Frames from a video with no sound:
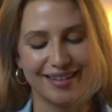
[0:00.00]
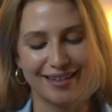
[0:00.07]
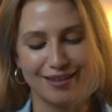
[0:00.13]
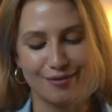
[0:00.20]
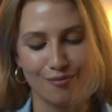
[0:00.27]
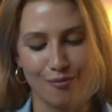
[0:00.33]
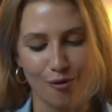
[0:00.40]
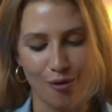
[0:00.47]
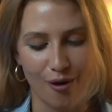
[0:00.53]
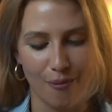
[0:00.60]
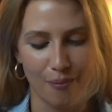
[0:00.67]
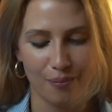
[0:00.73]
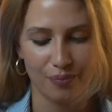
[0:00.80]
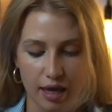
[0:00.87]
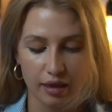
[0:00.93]
is more.
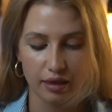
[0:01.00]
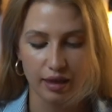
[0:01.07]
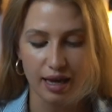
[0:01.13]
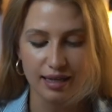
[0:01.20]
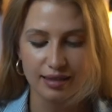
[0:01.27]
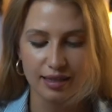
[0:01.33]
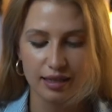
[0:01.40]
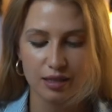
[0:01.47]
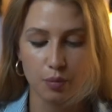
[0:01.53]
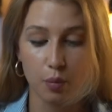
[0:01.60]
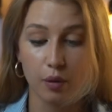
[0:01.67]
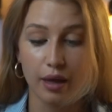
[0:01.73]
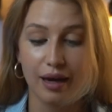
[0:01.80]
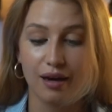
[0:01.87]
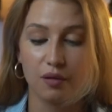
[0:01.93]
Unless it's
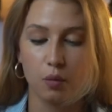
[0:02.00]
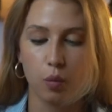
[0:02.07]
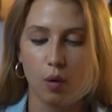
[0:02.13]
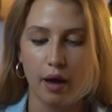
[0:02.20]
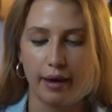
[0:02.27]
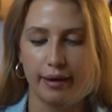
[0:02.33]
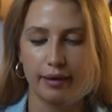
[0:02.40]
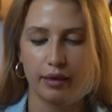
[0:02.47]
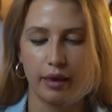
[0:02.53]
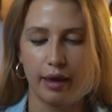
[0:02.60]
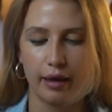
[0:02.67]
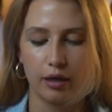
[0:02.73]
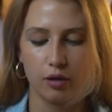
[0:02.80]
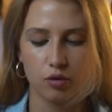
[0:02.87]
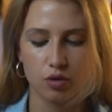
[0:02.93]
black and white,
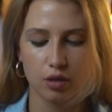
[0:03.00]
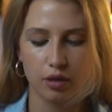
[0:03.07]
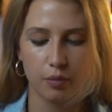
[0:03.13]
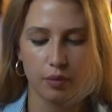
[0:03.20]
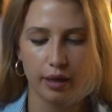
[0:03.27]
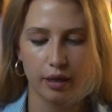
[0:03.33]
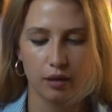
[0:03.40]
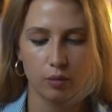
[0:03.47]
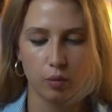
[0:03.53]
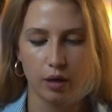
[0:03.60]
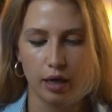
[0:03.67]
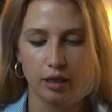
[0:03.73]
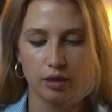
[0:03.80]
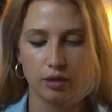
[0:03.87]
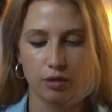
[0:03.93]
like usually black and
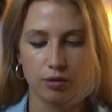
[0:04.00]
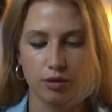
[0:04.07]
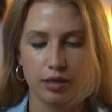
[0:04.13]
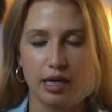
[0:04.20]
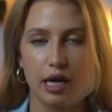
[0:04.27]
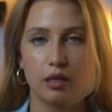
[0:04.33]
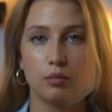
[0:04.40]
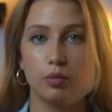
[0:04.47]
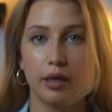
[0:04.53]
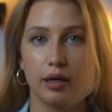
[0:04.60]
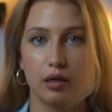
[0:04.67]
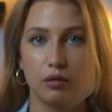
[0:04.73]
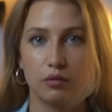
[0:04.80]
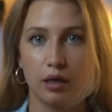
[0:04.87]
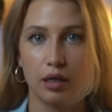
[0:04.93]
white, in order to get
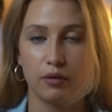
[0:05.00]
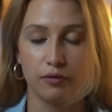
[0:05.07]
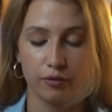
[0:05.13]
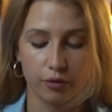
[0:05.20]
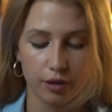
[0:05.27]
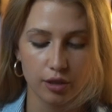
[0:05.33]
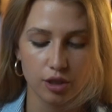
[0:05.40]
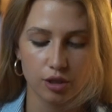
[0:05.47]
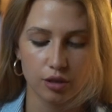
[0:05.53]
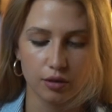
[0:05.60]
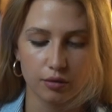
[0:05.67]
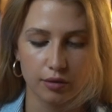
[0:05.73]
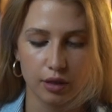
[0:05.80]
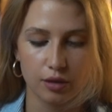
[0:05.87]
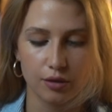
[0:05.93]
black and white footage,
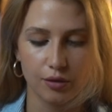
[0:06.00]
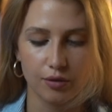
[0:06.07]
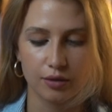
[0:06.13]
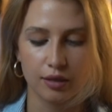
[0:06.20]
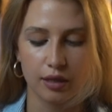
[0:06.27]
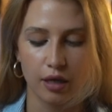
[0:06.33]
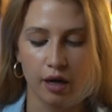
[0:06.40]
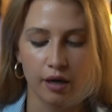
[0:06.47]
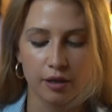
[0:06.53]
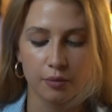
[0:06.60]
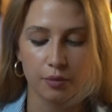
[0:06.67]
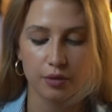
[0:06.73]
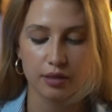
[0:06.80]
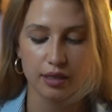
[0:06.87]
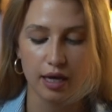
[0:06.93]
you'll need to use it at
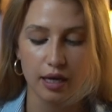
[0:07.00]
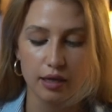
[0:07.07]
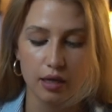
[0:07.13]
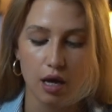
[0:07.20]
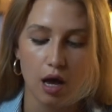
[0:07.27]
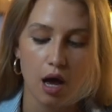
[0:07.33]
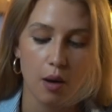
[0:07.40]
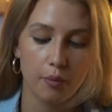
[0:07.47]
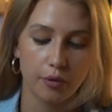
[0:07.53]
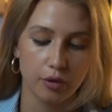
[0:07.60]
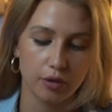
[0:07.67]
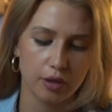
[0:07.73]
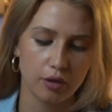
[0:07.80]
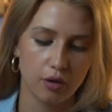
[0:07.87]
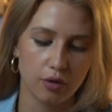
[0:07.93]
100%, but you
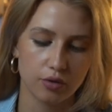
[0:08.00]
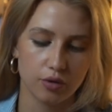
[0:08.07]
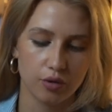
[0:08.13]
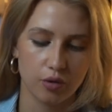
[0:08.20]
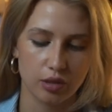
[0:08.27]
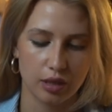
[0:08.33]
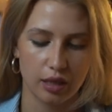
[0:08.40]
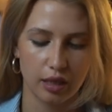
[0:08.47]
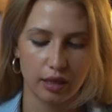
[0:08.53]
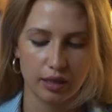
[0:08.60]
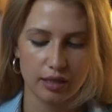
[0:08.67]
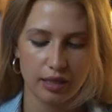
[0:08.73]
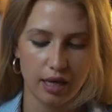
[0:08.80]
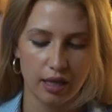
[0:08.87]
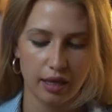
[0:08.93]
can also use it,
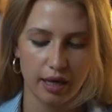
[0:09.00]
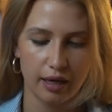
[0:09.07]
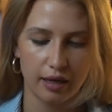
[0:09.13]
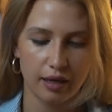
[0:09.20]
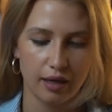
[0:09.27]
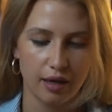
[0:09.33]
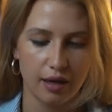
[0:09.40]
let's say like